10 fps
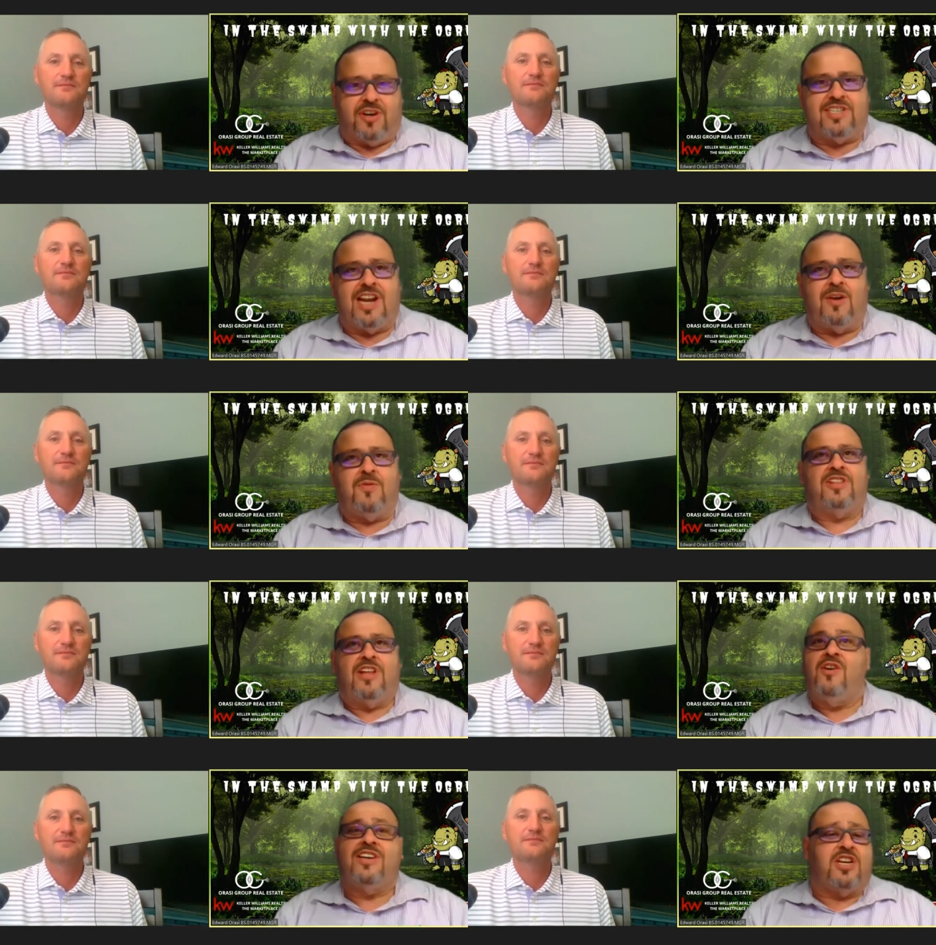Speaker 1: It's not really,
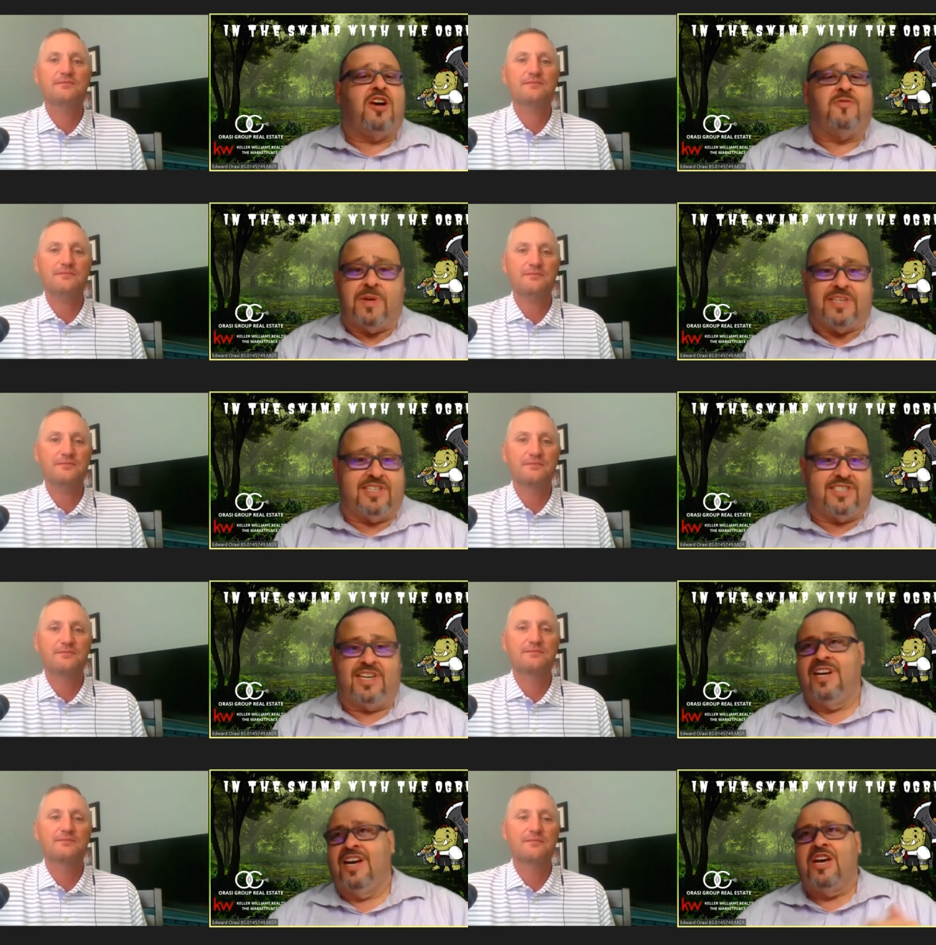there is enough business
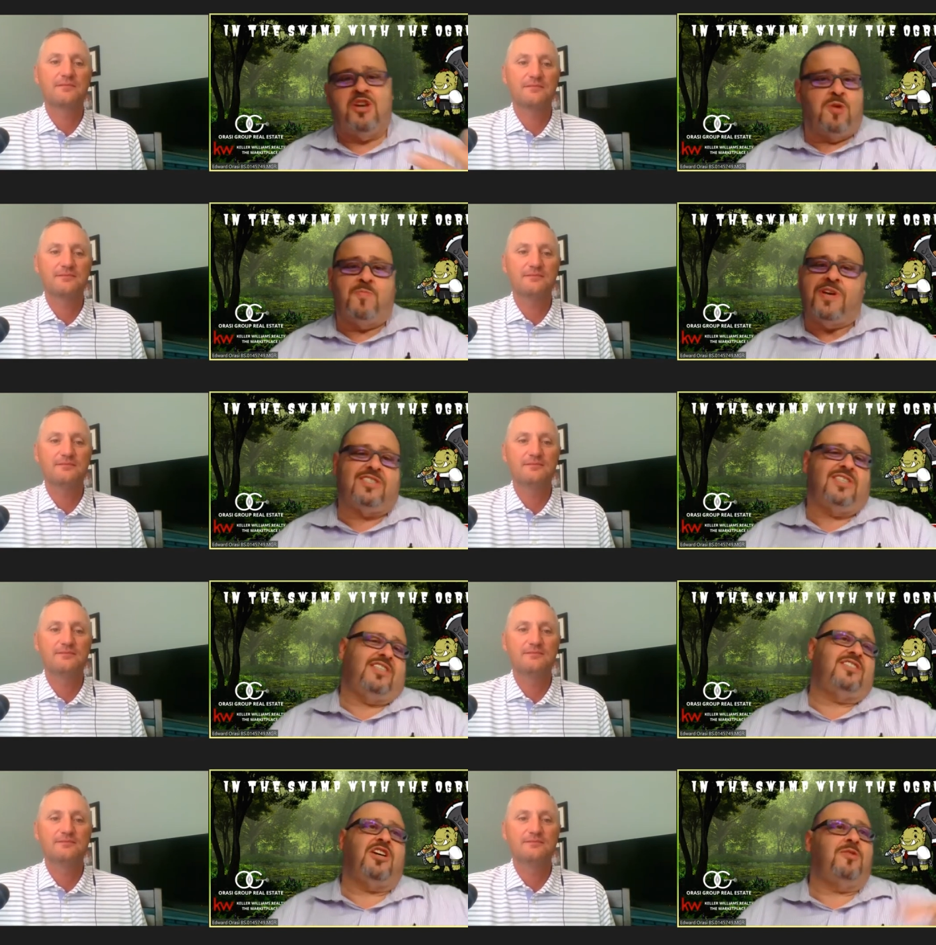and your business
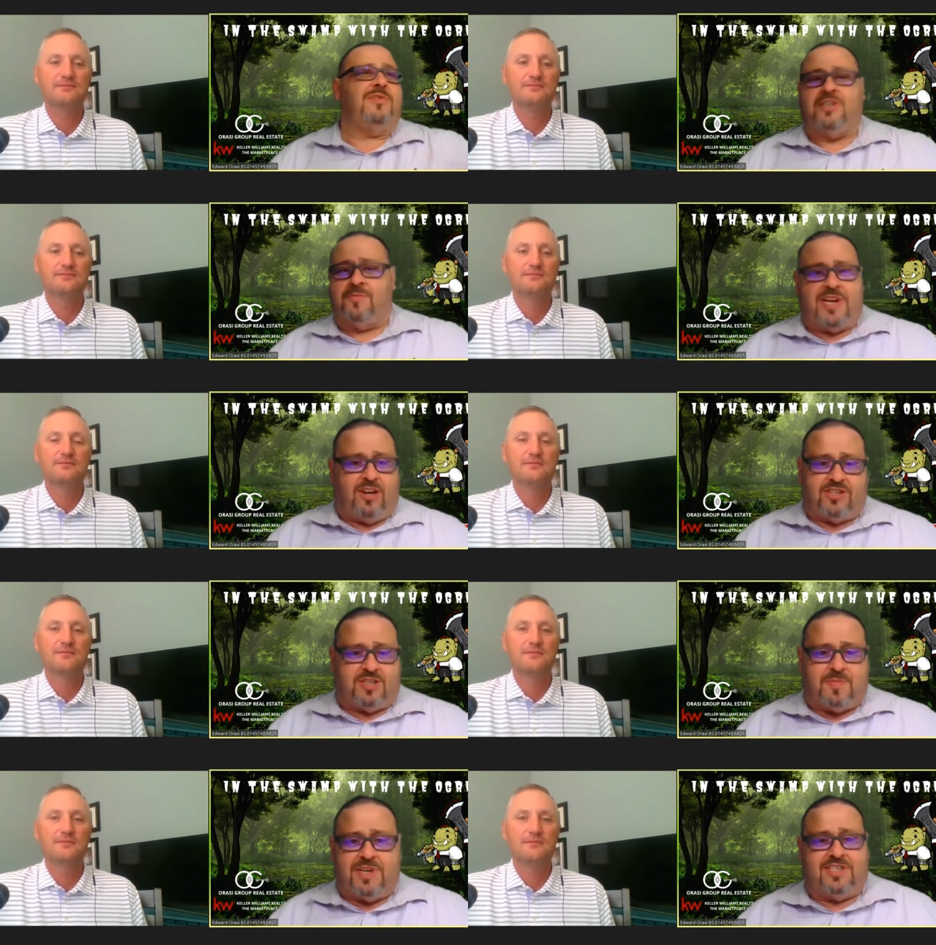isn't going to be somebody else's
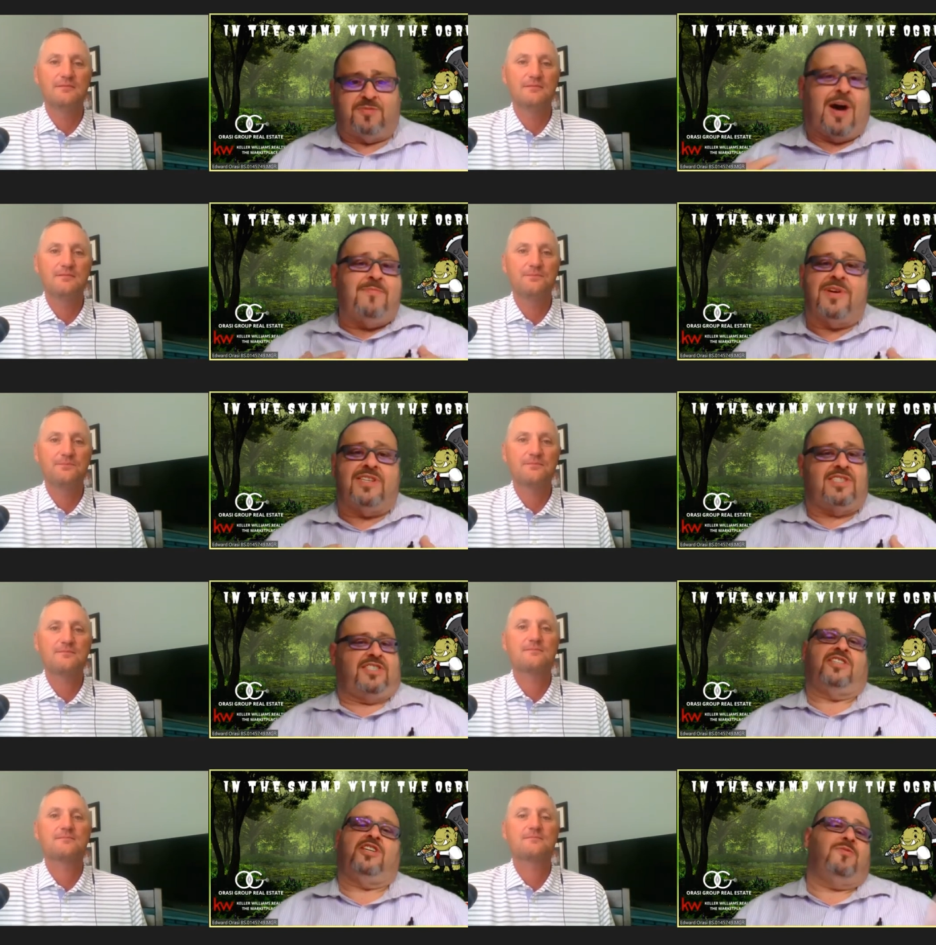business. My business
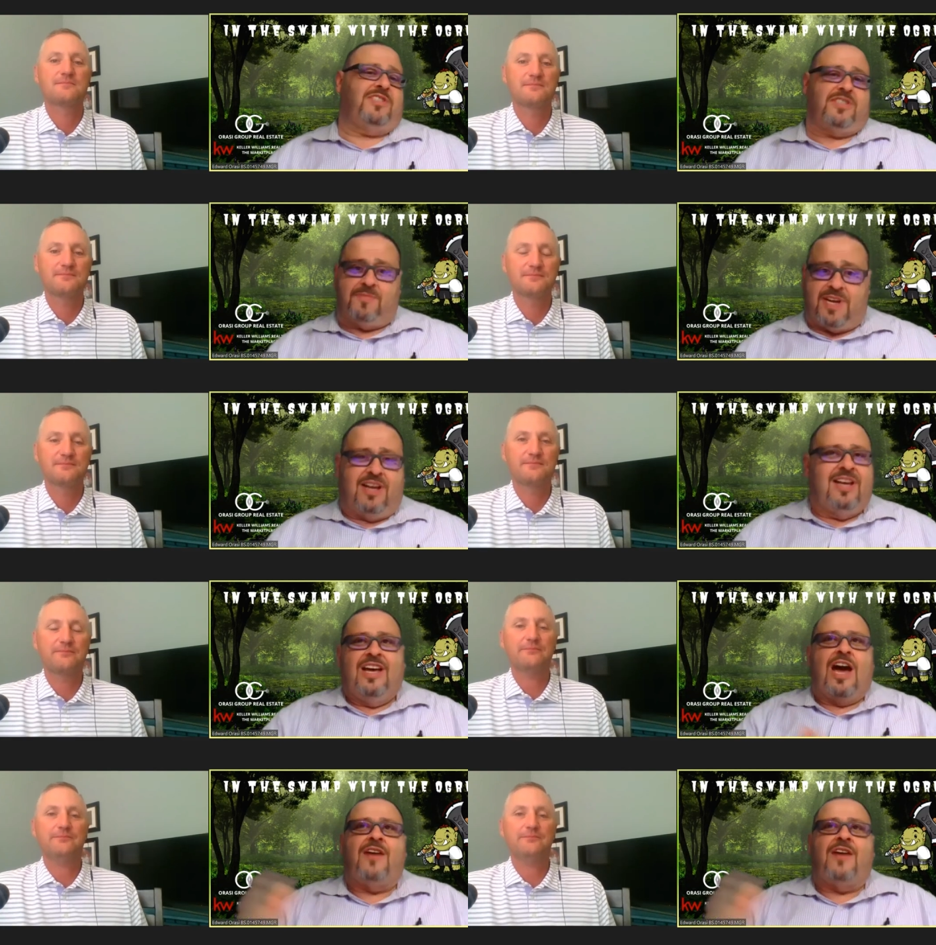isn't going to be somebody else.